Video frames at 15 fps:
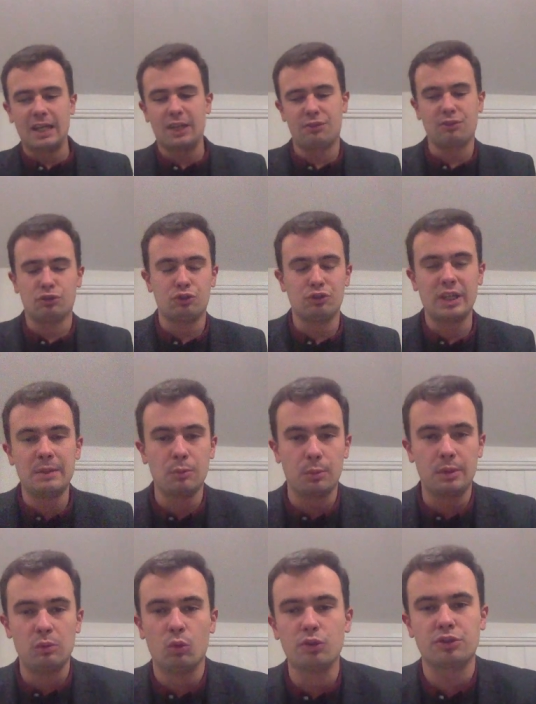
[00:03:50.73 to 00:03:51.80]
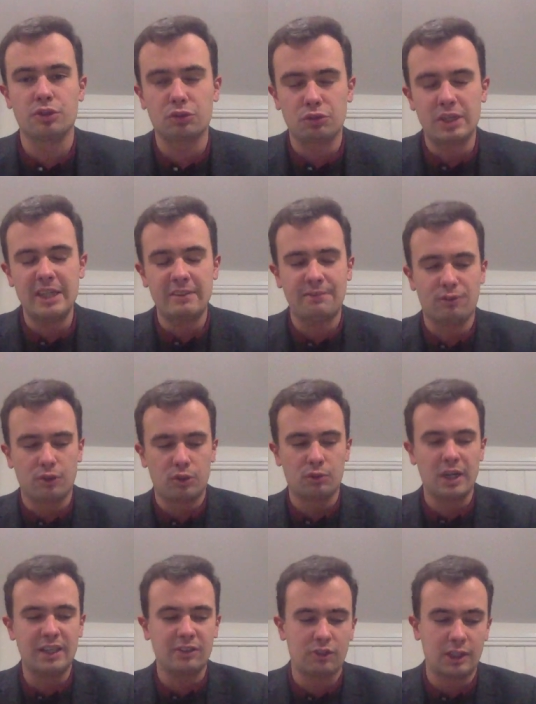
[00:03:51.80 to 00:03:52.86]
Klassical Dream would be one to three for a
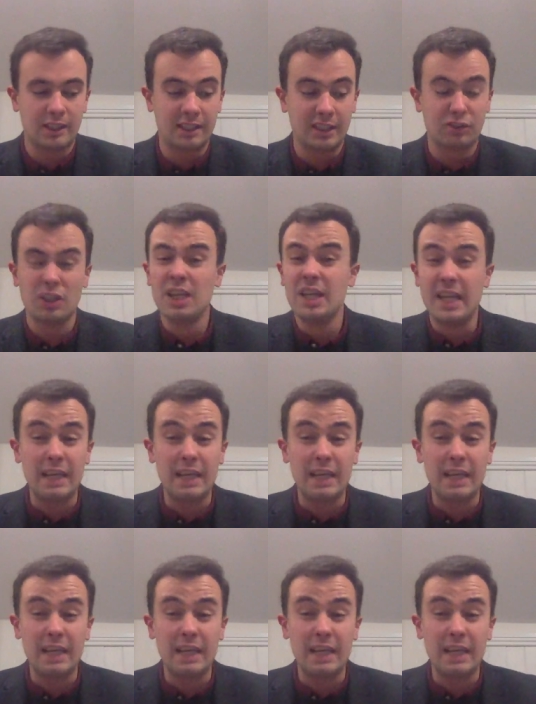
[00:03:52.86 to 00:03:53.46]
race like this,